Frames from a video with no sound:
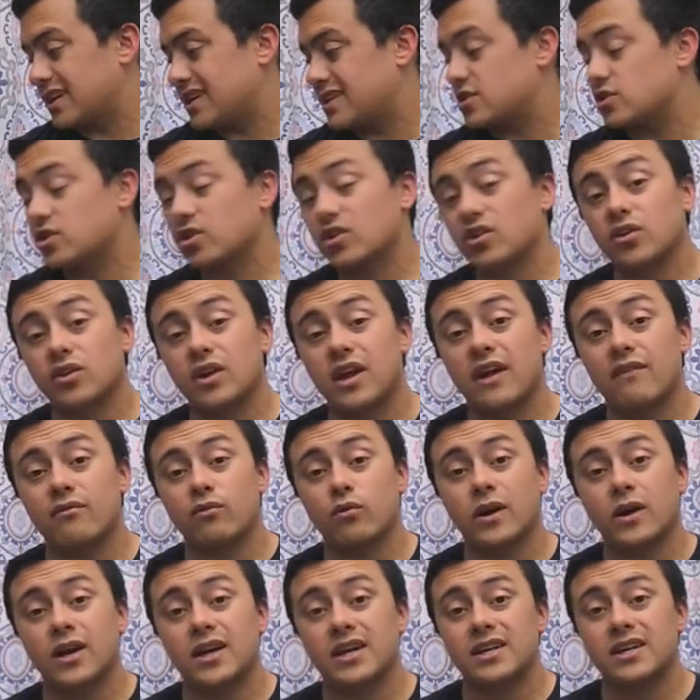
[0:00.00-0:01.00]
still don't have a
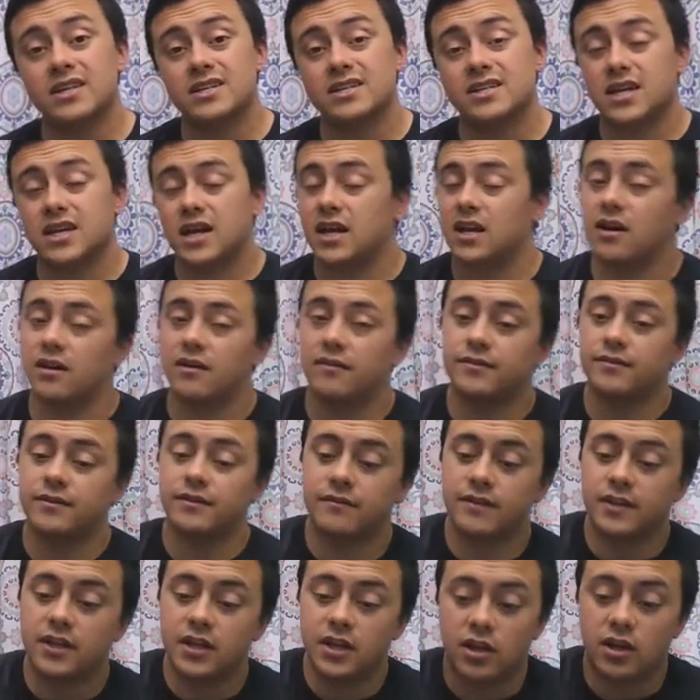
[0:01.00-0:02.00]
way to sign off
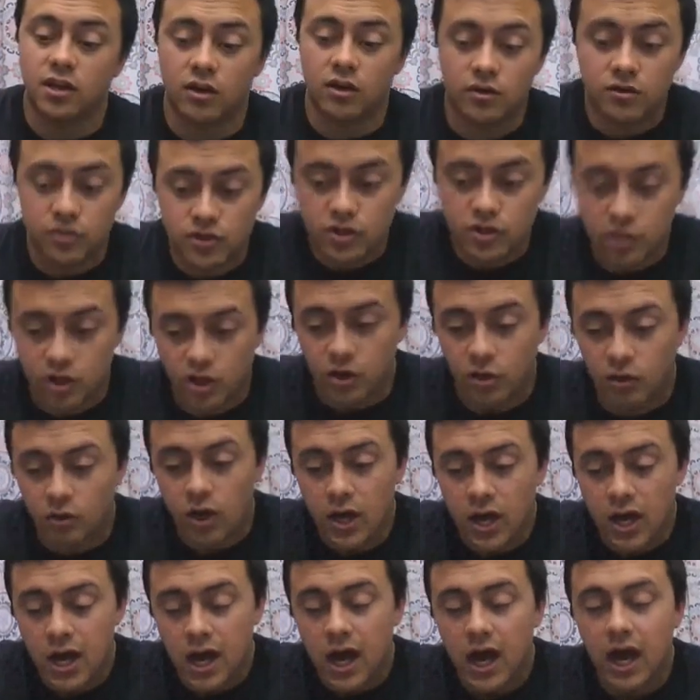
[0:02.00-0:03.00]
the video, so
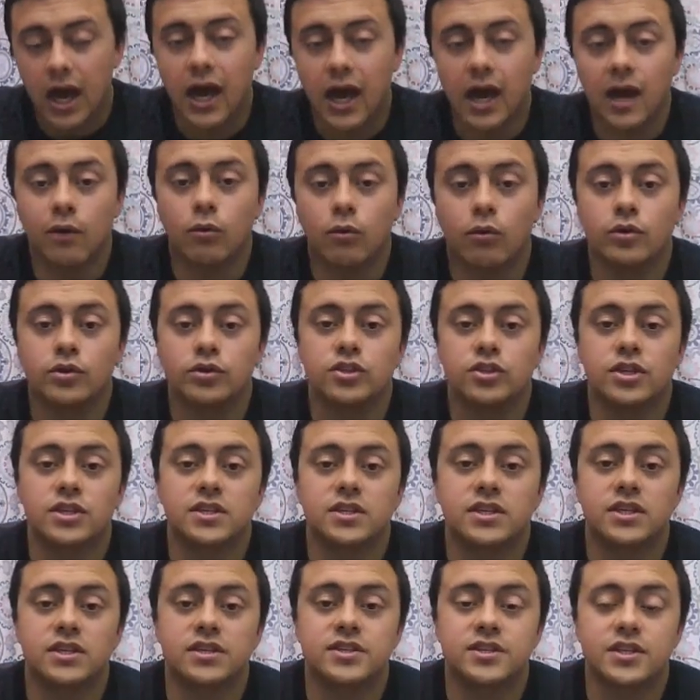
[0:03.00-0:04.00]
I will
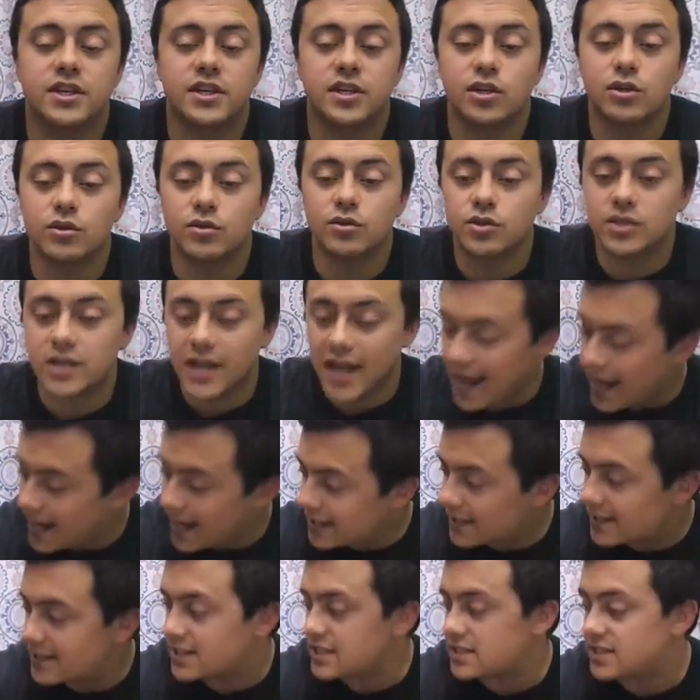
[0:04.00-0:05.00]
just continue to
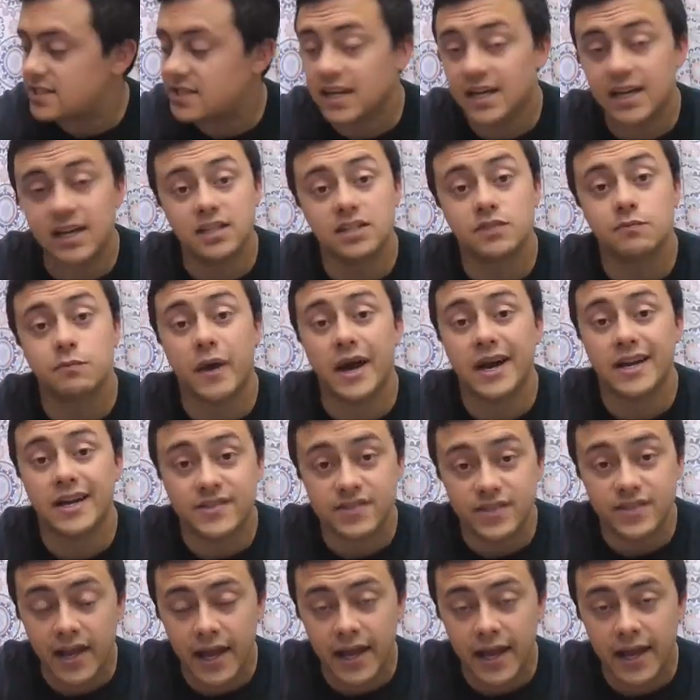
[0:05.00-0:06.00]
end these things by
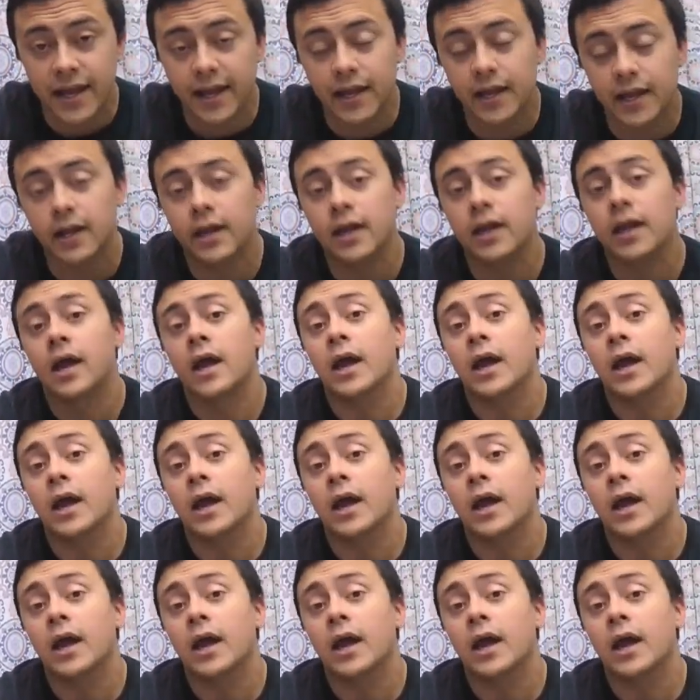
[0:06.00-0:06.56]
saying